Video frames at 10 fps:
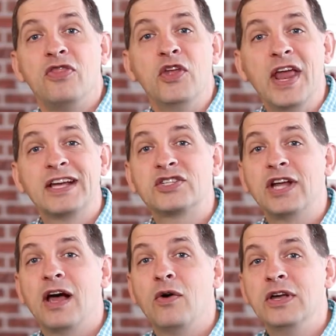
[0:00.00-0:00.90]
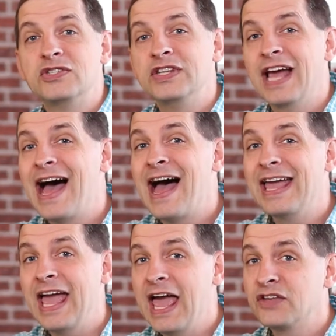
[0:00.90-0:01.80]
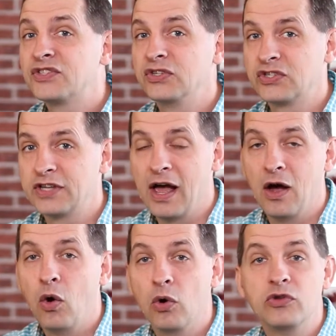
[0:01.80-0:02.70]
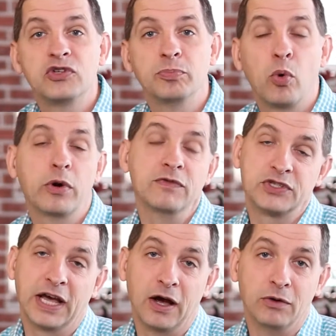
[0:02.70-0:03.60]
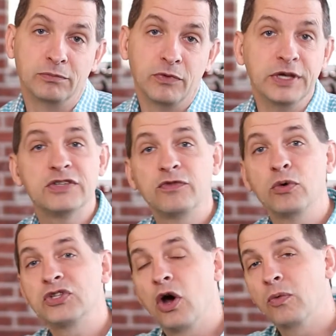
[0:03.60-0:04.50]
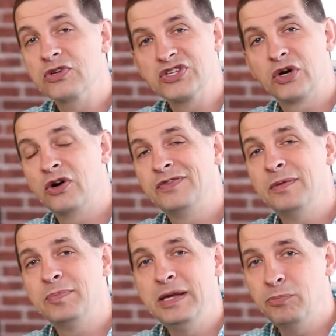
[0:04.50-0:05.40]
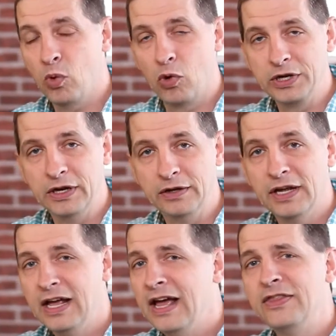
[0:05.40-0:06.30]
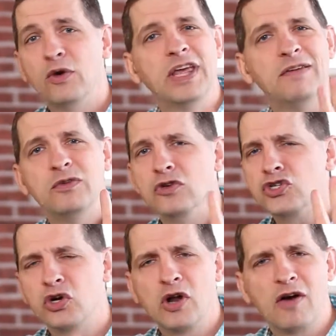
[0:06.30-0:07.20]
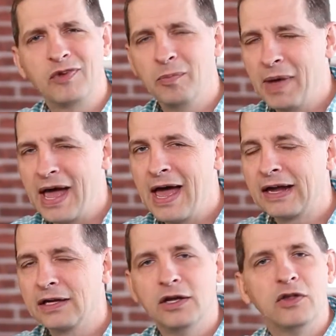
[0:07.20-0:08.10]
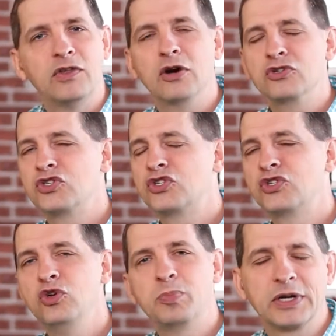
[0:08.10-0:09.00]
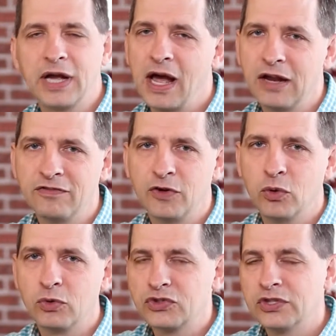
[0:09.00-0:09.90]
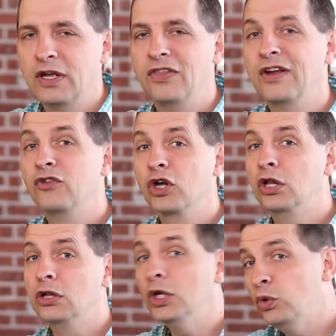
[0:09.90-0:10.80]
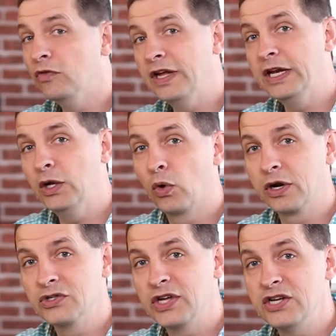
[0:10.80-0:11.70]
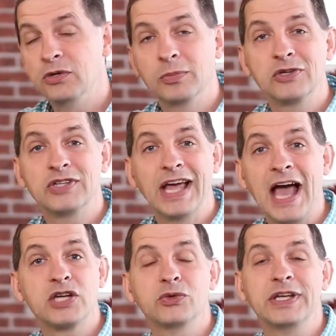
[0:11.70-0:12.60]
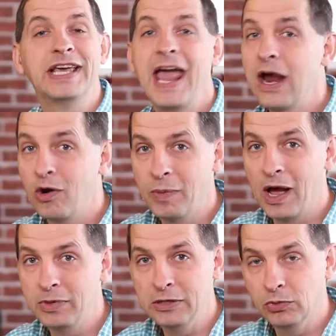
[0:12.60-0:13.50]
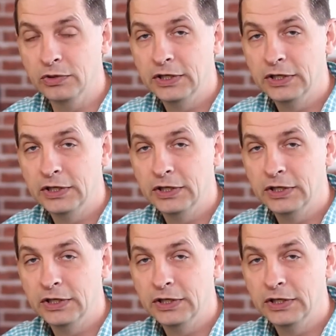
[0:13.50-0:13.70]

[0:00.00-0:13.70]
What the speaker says: The next style is the high S style, or the supportive style. These folks are reserved and people-oriented. They'll give you the shirt off their back. They are super kind folks. They're the glue of any organization because they actually care about people.